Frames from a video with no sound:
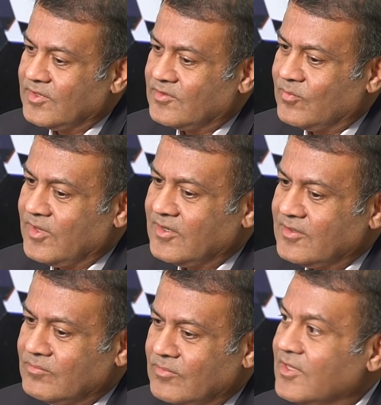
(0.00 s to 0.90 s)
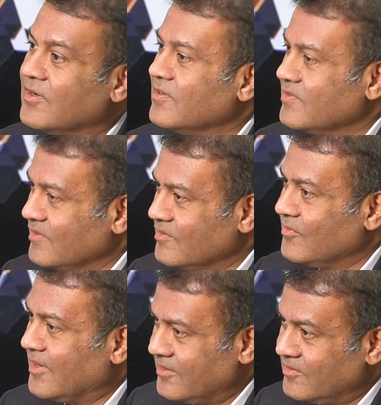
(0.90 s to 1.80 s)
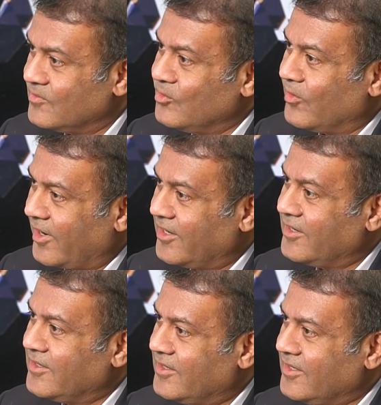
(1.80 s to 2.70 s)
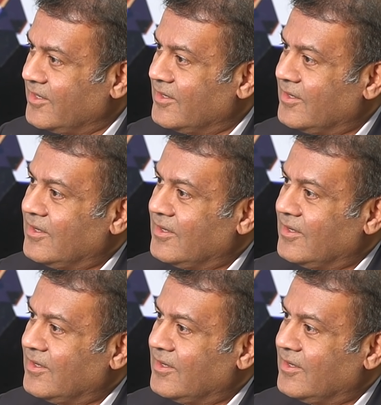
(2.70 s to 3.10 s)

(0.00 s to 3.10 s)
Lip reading: it's been years since we had this new identity,